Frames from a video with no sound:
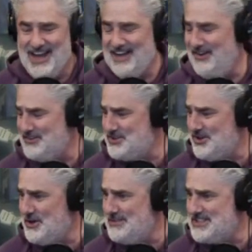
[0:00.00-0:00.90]
I, I, know the
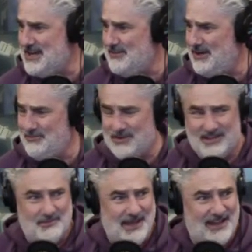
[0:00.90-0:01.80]
tournament's coming up, and we
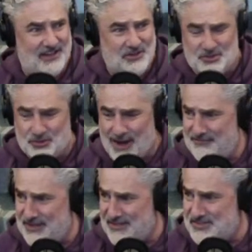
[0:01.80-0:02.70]
had the Ballyhoo
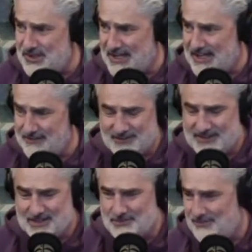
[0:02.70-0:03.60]
draft yesterday and
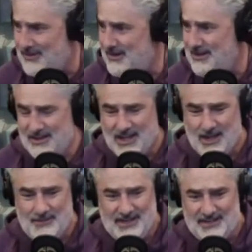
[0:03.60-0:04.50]
everything. We are. I
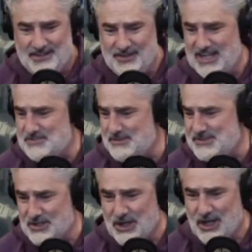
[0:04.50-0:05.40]
mean, you guys must
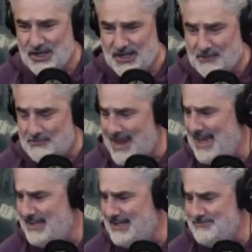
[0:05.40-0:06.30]
have gone Nick
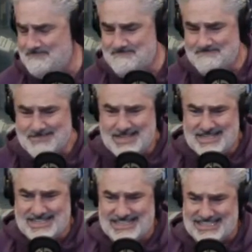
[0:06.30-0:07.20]
Madden.
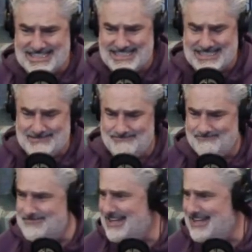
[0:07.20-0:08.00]
Um, uh,